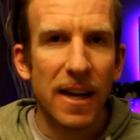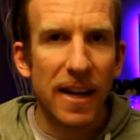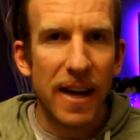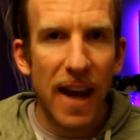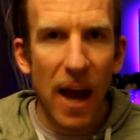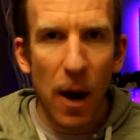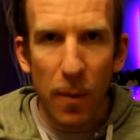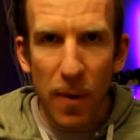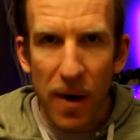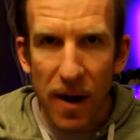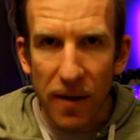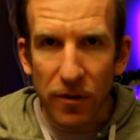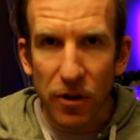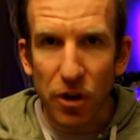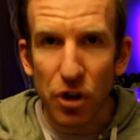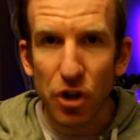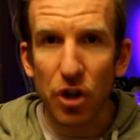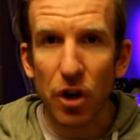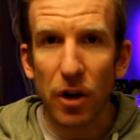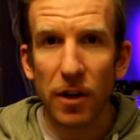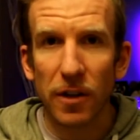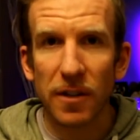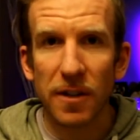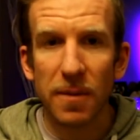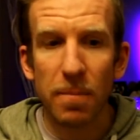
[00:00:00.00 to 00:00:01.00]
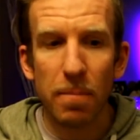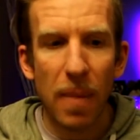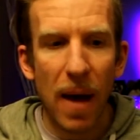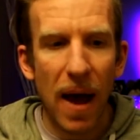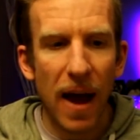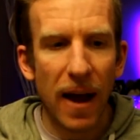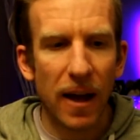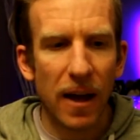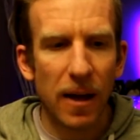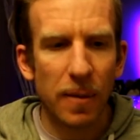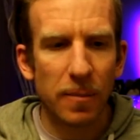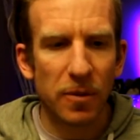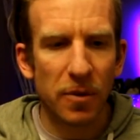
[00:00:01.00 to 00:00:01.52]
Now we have to charge them
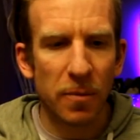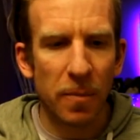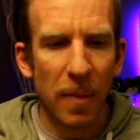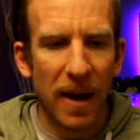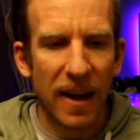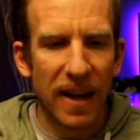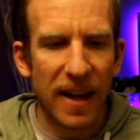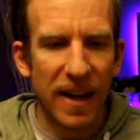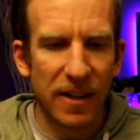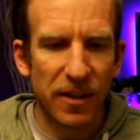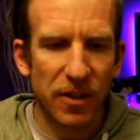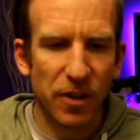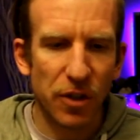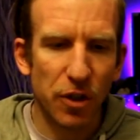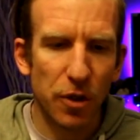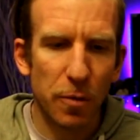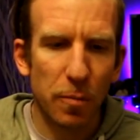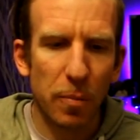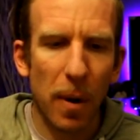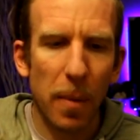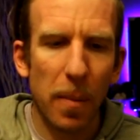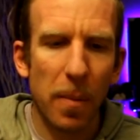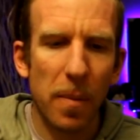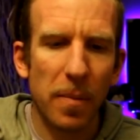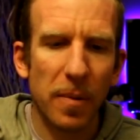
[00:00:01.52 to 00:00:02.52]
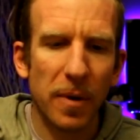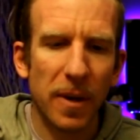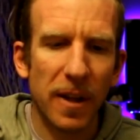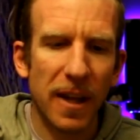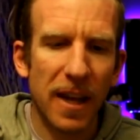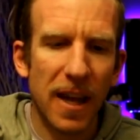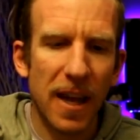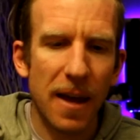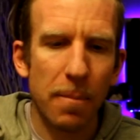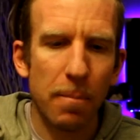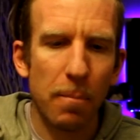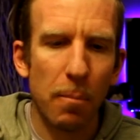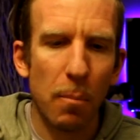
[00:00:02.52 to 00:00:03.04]
back up. So my guess is you probably
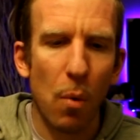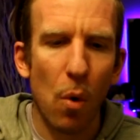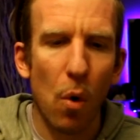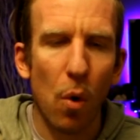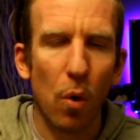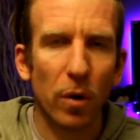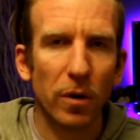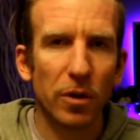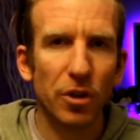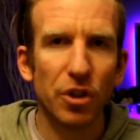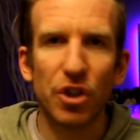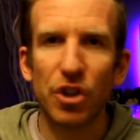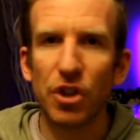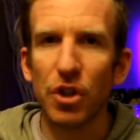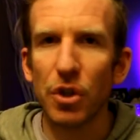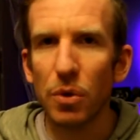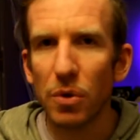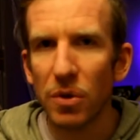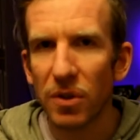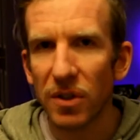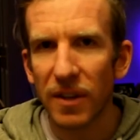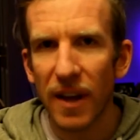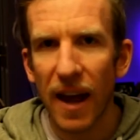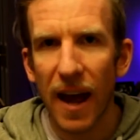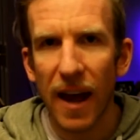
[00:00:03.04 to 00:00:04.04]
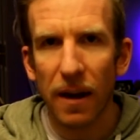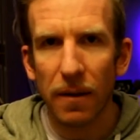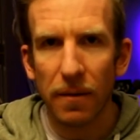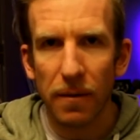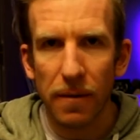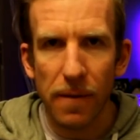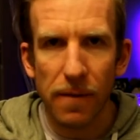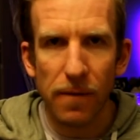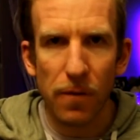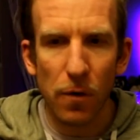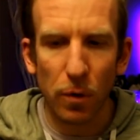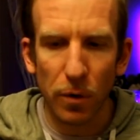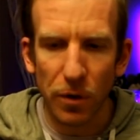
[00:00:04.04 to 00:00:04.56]
get more juice out of
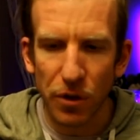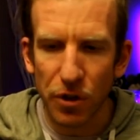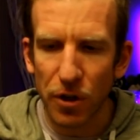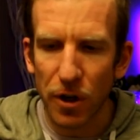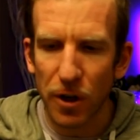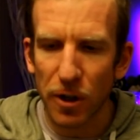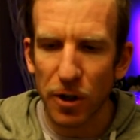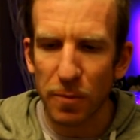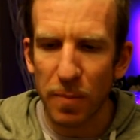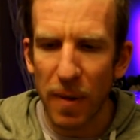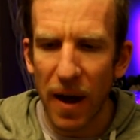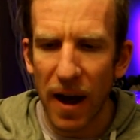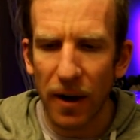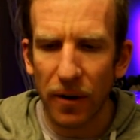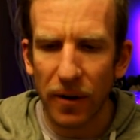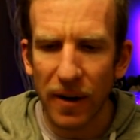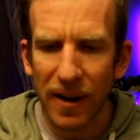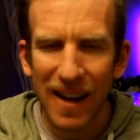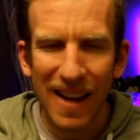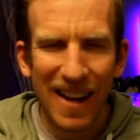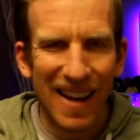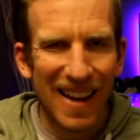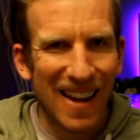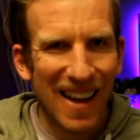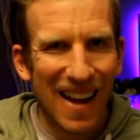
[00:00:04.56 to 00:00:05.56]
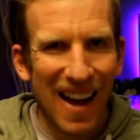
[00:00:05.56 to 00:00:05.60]
a fully charged battery.